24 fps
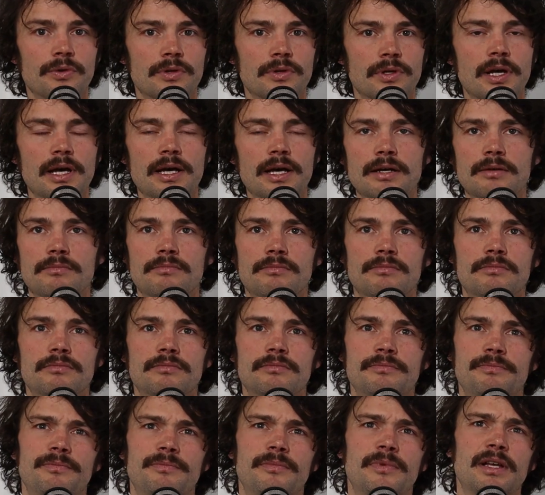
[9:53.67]
I
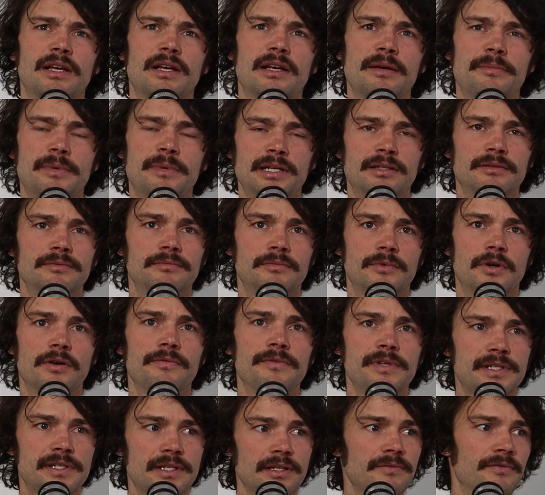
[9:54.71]
mean,
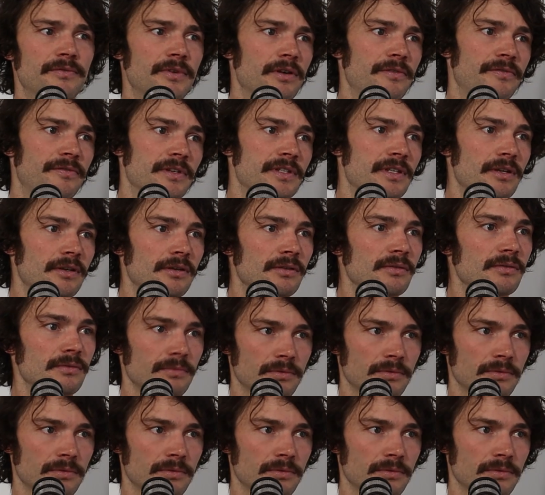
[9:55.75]
obviously very physical,